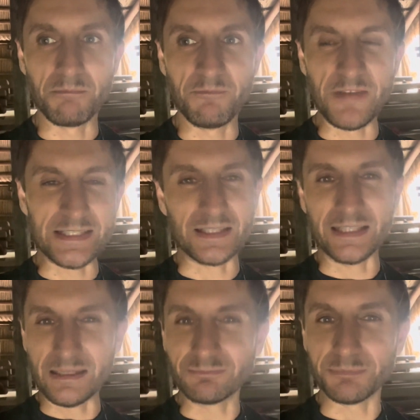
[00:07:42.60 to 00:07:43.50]

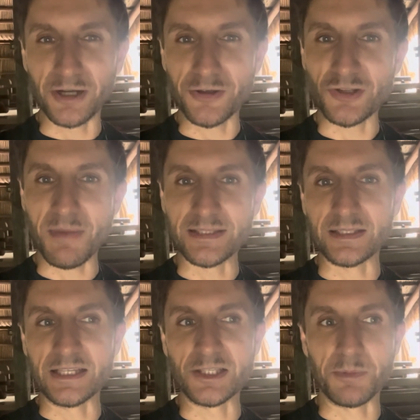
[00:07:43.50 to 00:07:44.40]
physically, but also
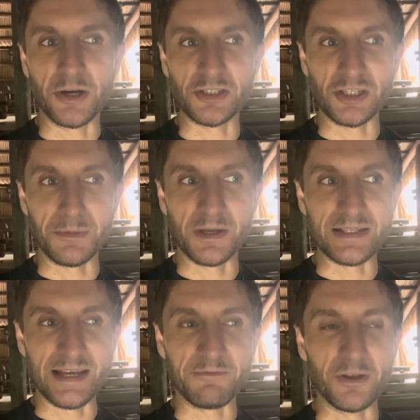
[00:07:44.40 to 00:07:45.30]
mentally and spiritually,
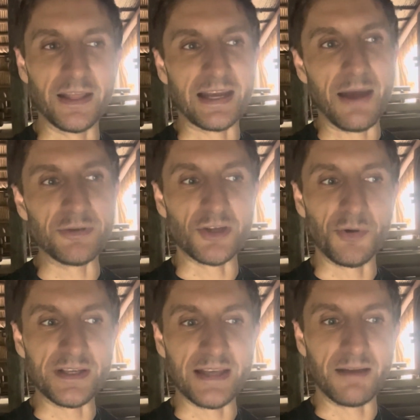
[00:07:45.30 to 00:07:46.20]
because I feel like I was
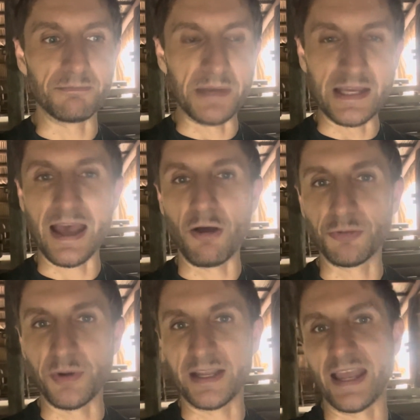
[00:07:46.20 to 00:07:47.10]
always at peak
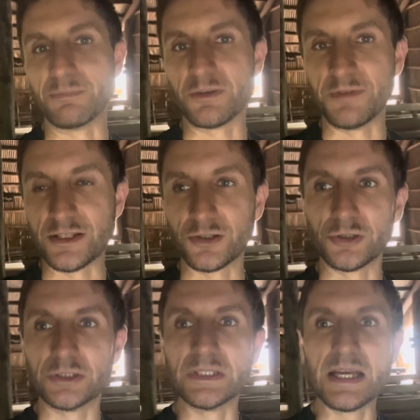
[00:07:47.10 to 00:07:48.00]
health when it came to
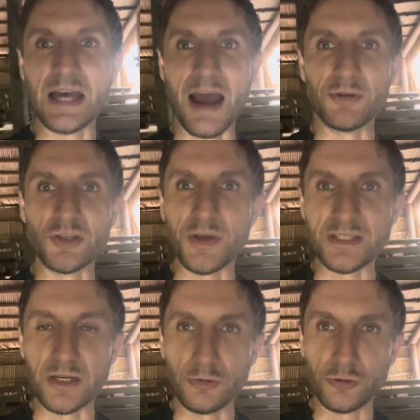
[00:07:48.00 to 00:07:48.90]
physical. I was
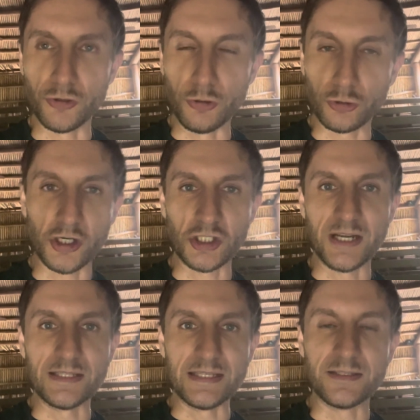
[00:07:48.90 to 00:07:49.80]
always in nutrition
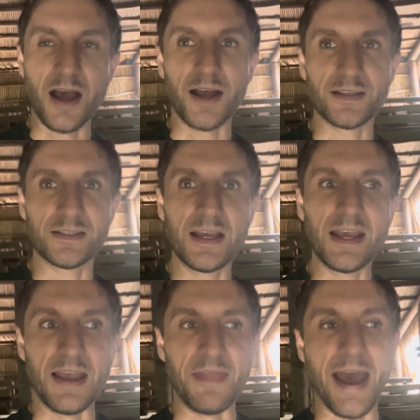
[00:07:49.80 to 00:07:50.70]
and detox
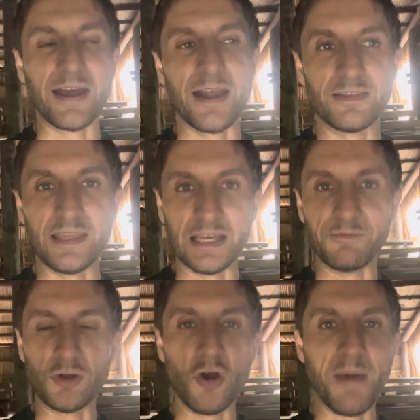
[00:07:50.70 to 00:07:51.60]
and that kind of thing.
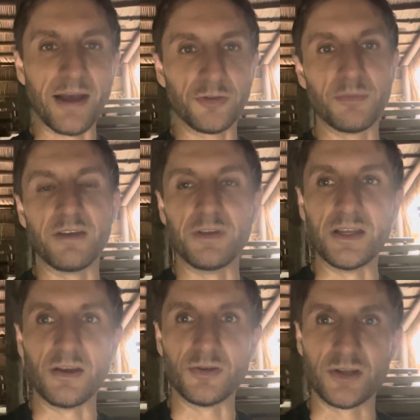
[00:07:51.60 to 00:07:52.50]
If you go back through my
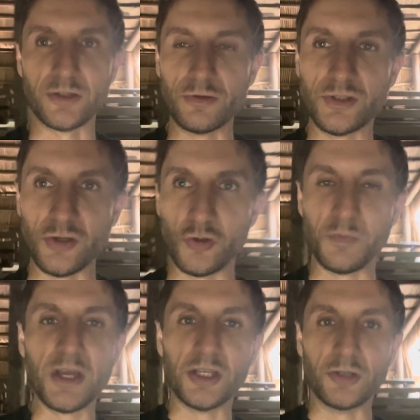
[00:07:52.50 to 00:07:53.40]
videos on YouTube,
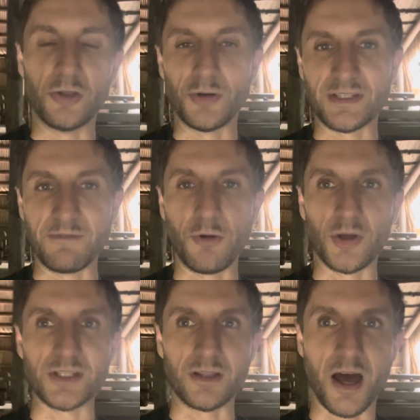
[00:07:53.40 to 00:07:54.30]
you'll notice I
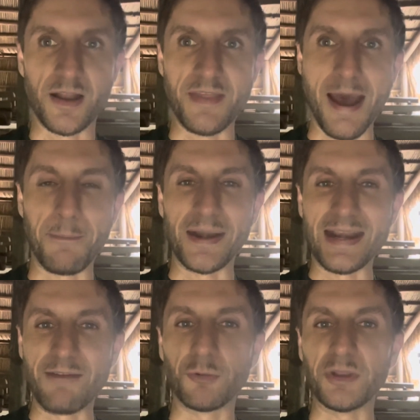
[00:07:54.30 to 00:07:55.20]
focus a lot on that, but I
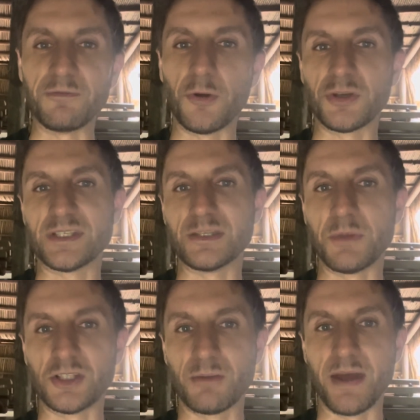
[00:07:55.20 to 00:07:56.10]
never really focused as
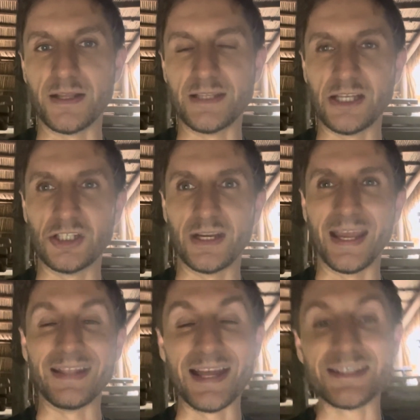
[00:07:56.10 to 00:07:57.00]
much on meditation.
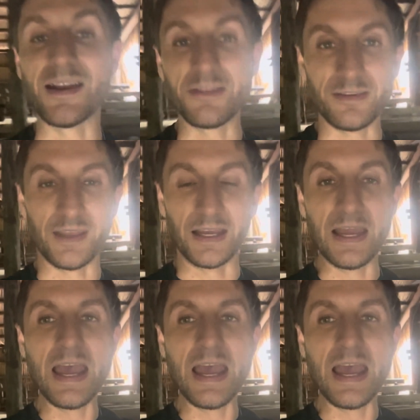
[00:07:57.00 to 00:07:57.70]
And that's another thing.